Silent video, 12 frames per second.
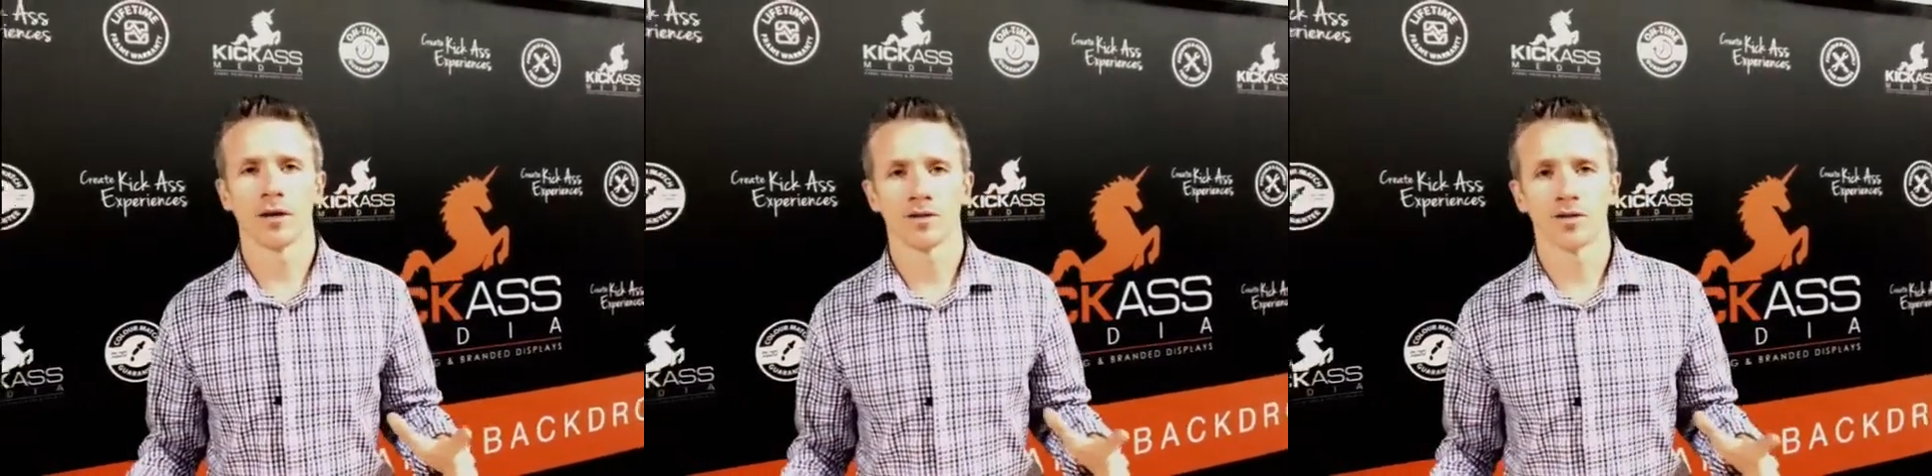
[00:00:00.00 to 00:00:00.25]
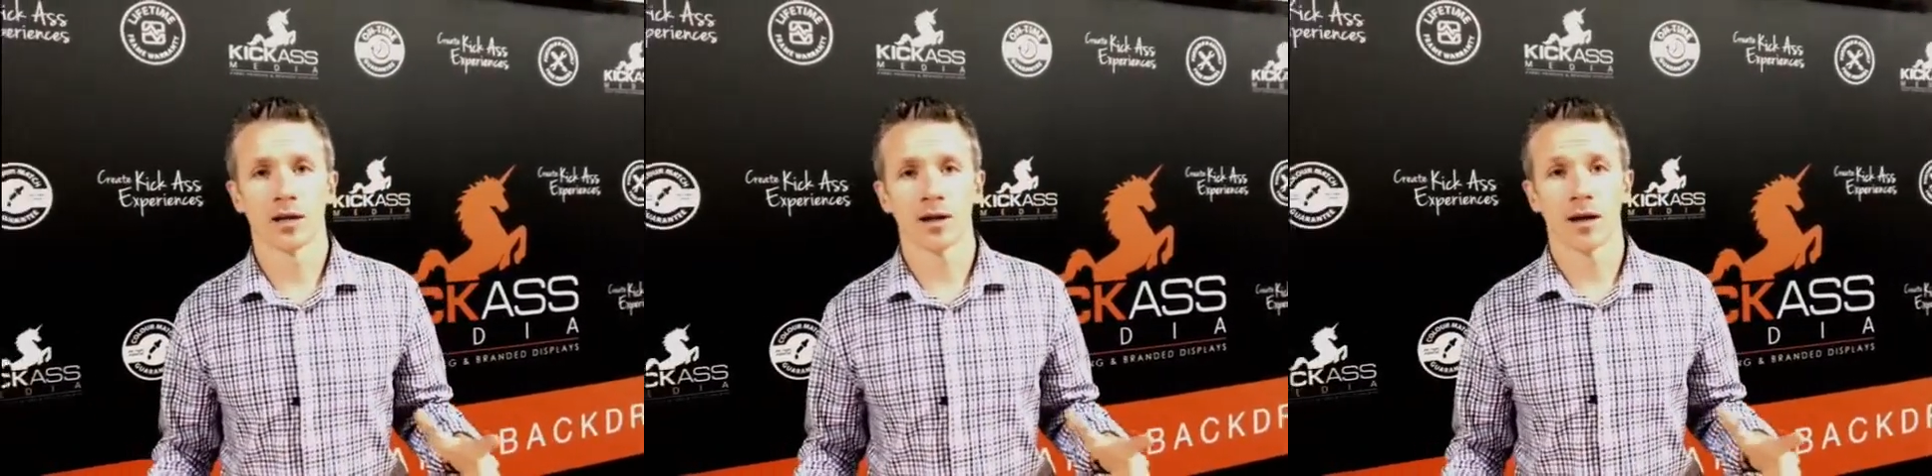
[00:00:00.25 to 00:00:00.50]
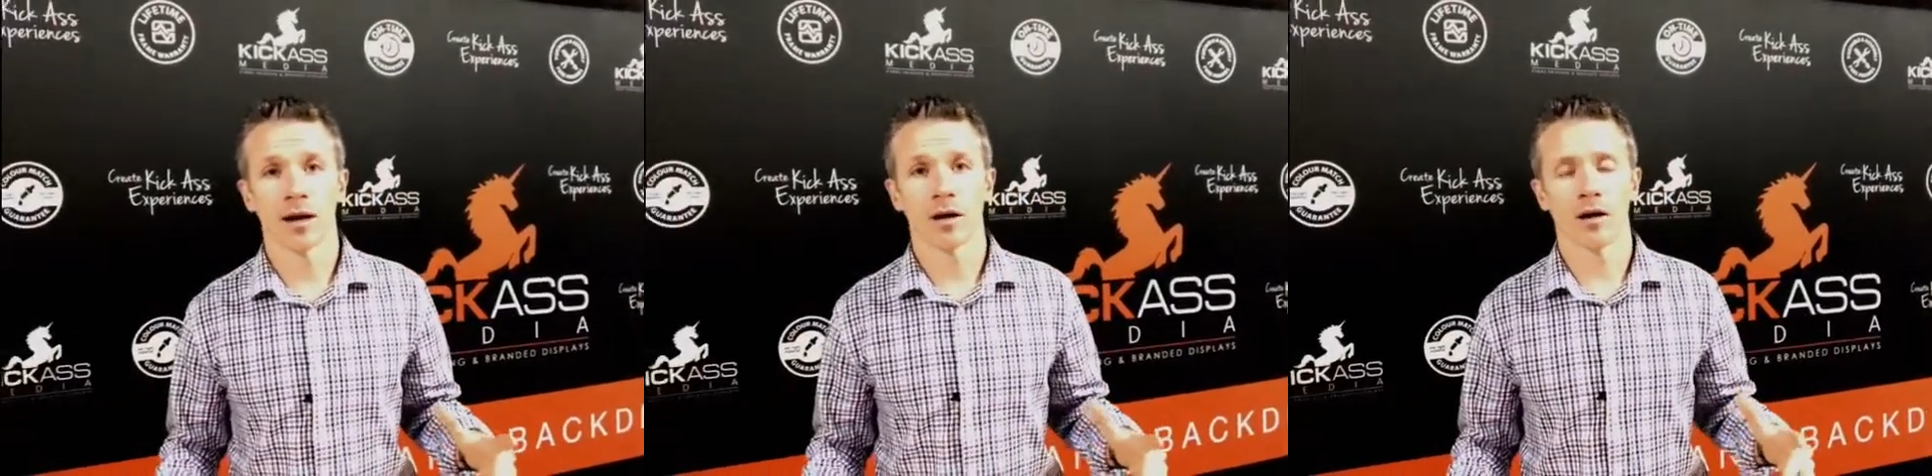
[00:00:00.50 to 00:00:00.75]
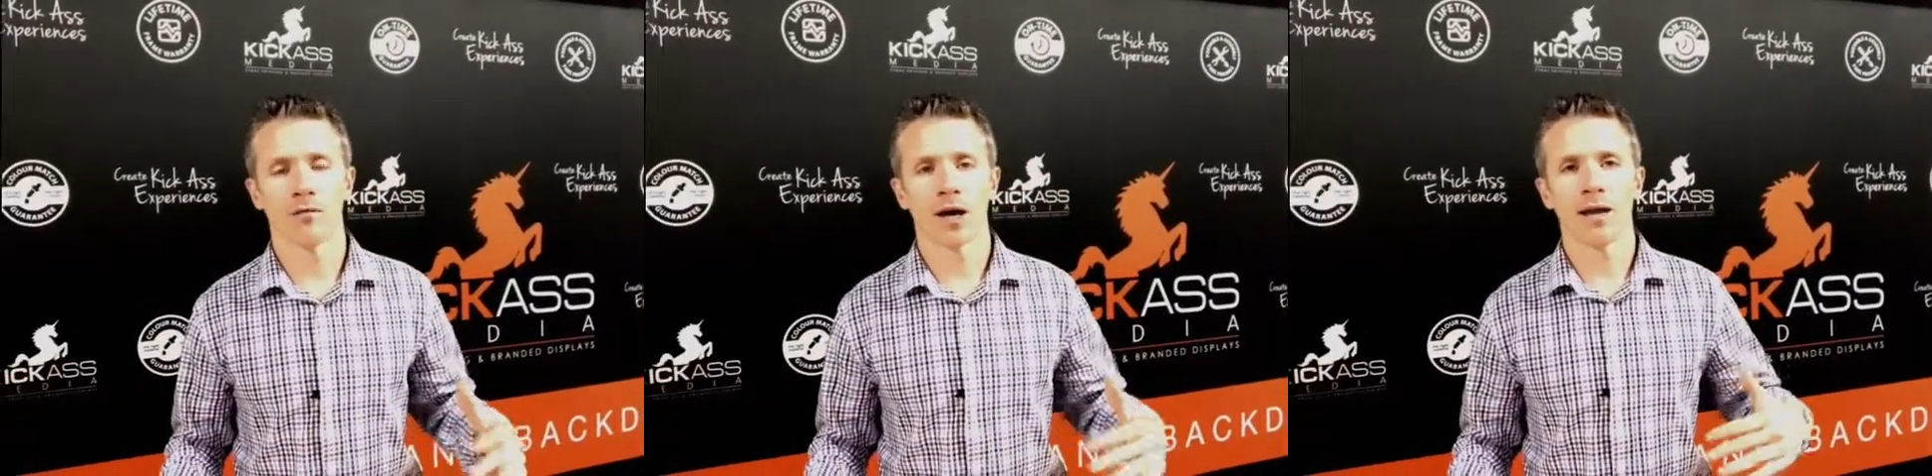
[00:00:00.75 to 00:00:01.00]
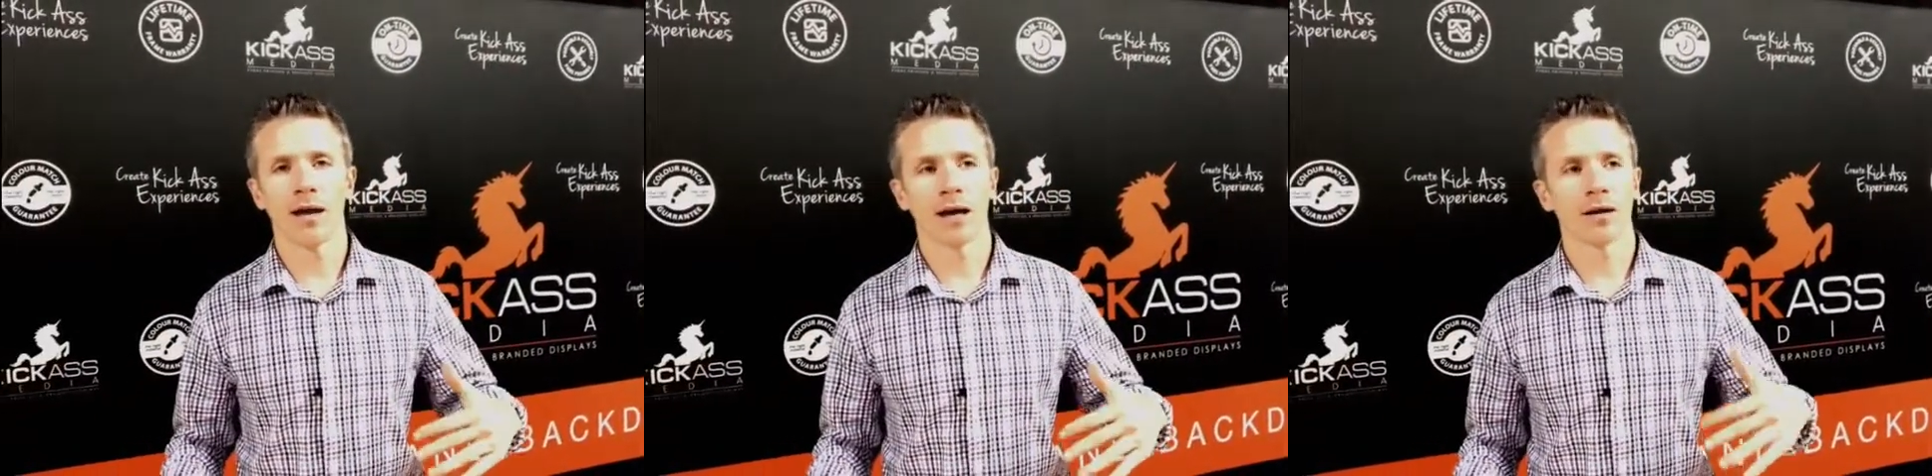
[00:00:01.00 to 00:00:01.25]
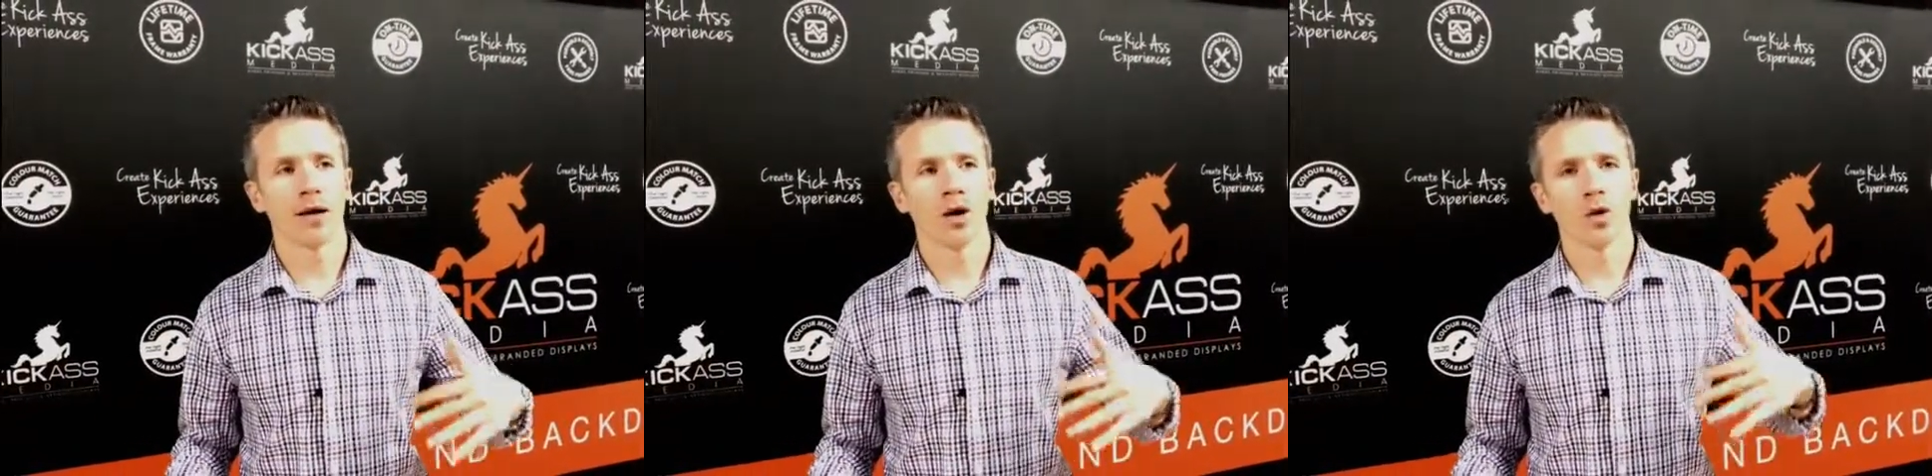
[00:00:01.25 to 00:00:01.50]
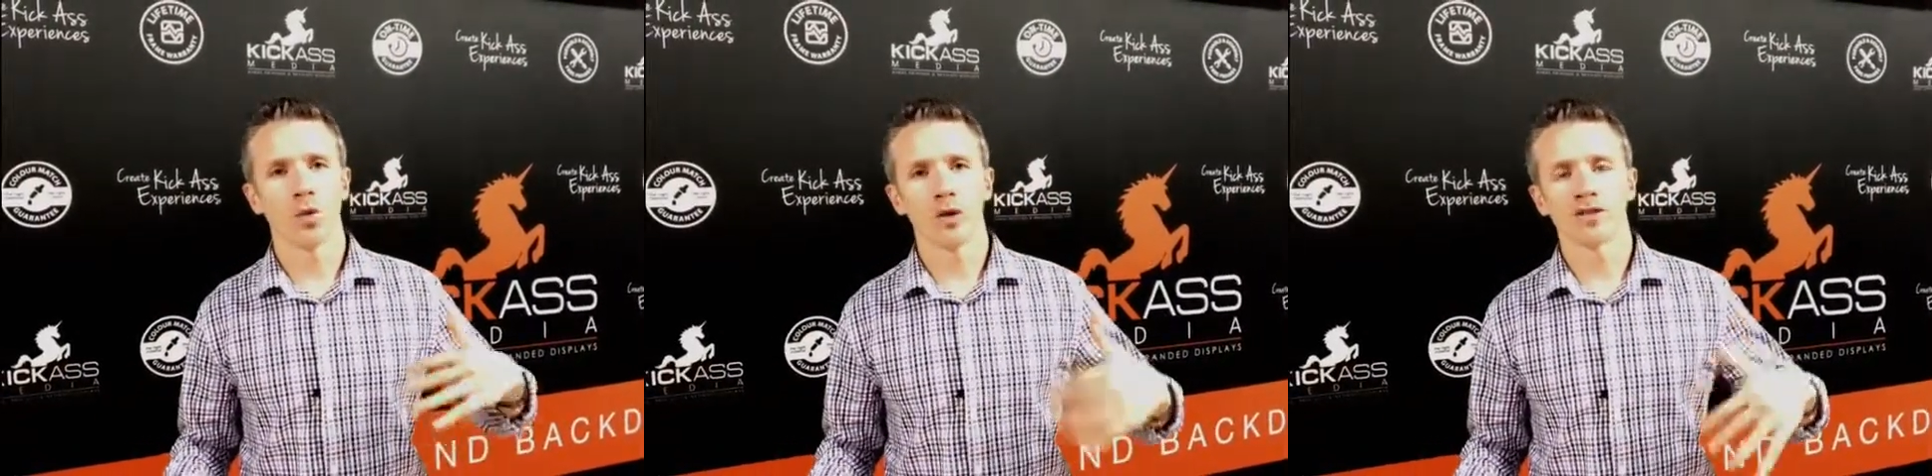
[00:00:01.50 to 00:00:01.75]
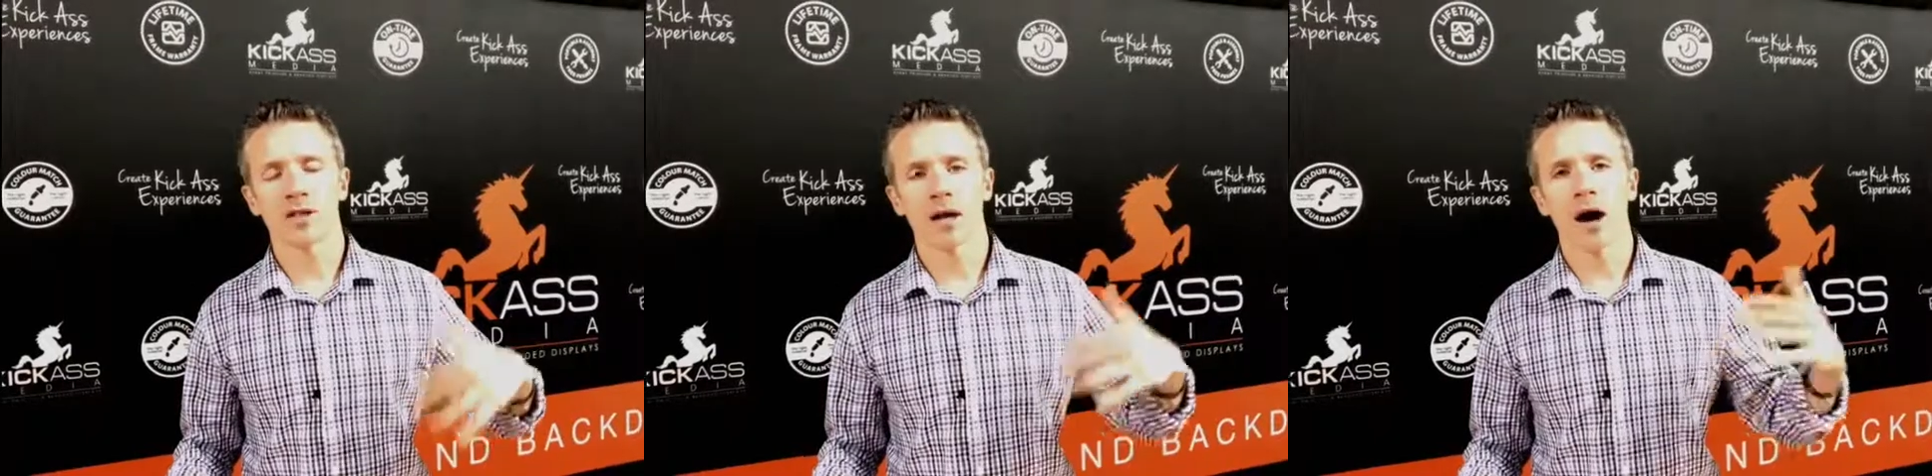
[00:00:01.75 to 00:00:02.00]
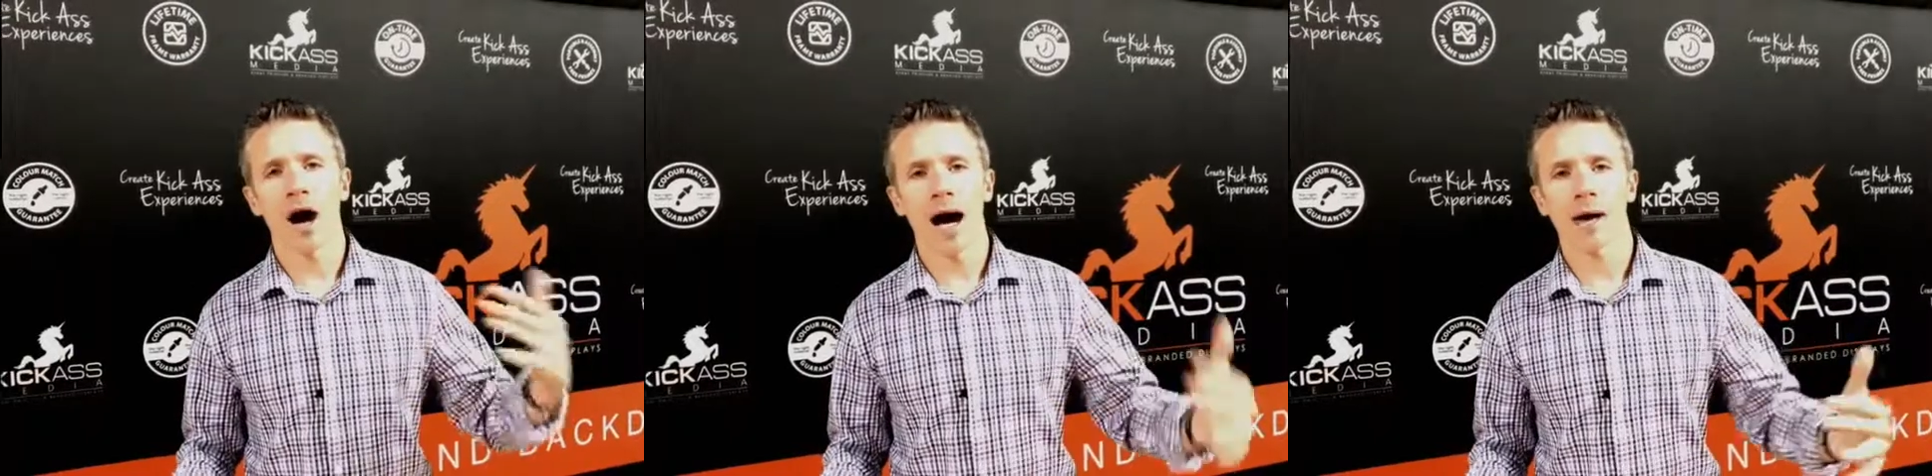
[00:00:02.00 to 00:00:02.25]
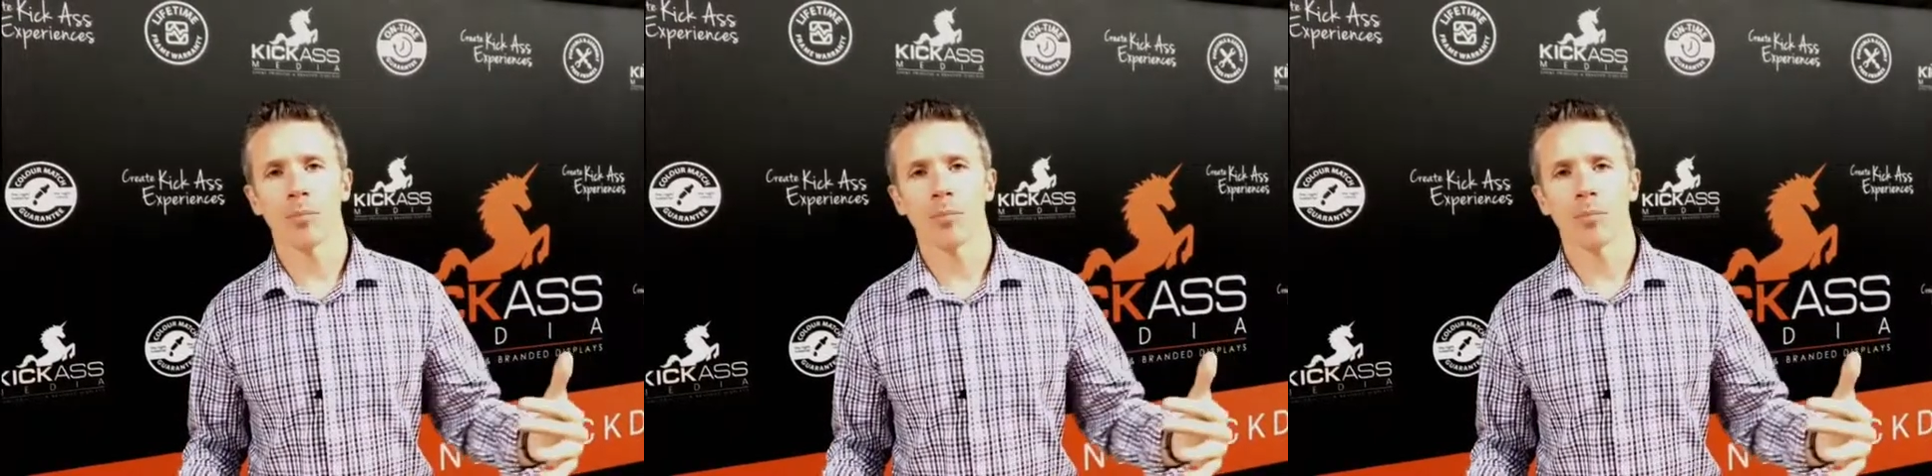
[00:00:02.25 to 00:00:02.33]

taken care of. And that we set a high